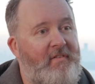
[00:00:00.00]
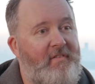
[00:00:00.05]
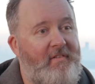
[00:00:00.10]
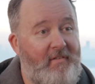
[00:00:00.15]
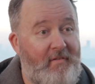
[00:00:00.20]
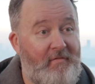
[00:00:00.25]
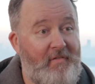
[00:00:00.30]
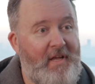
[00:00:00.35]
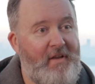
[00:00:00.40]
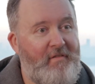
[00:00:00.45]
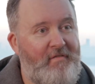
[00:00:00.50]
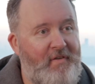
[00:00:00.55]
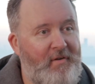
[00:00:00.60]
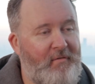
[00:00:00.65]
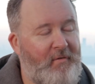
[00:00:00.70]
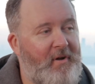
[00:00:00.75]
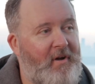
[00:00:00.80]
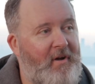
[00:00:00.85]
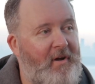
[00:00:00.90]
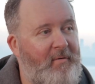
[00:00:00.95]
of the
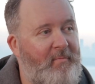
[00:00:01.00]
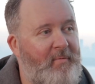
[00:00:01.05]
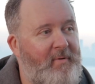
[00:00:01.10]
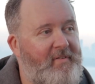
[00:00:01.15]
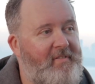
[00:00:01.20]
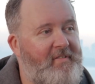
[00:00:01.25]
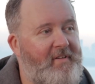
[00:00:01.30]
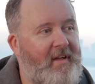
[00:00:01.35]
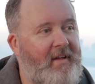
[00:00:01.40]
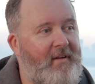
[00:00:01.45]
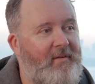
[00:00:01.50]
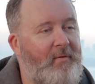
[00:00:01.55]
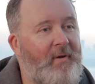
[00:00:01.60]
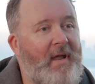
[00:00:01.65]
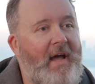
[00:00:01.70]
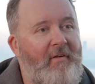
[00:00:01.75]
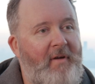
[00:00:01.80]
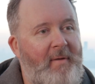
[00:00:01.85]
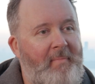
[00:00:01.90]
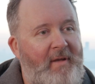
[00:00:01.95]
Enfield Guy was called
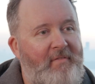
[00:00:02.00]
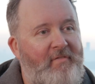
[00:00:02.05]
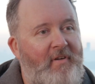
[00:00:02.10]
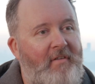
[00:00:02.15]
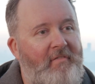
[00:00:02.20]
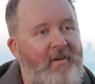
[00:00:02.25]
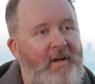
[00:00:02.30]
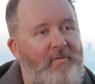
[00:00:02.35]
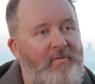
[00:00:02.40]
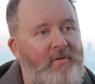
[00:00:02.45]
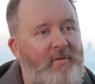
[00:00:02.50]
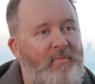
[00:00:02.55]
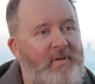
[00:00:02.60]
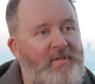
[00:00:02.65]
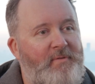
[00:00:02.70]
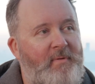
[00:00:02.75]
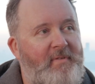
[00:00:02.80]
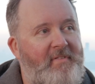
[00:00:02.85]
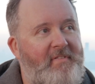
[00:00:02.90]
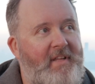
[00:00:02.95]
REB 500,
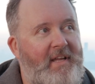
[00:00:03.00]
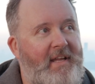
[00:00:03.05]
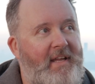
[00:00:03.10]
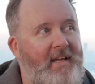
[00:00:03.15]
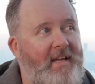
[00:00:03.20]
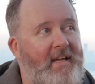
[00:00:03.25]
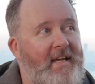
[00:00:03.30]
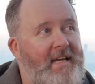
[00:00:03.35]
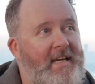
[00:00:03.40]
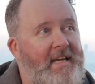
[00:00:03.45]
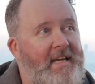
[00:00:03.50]
which was the